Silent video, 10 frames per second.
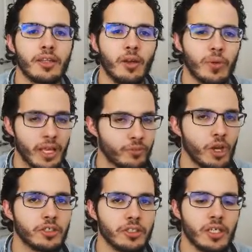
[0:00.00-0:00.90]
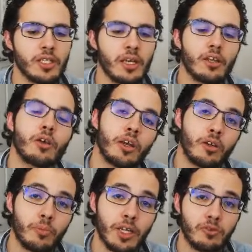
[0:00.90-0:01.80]
that we have not seen yet.
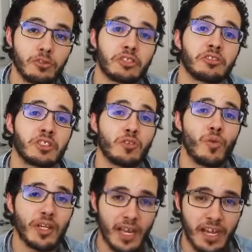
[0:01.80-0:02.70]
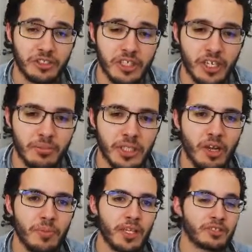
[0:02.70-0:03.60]
It'll be interesting to see when it actually comes
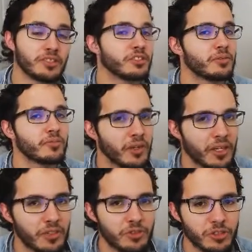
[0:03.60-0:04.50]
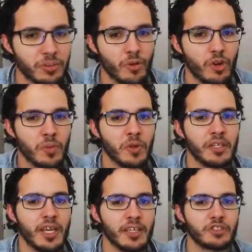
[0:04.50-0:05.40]
out because there are some very interesting Pokemon
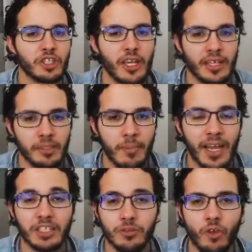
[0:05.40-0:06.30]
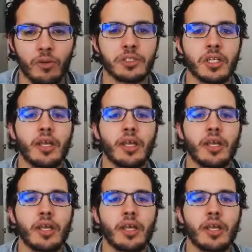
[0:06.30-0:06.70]
getting Gigantamax forms.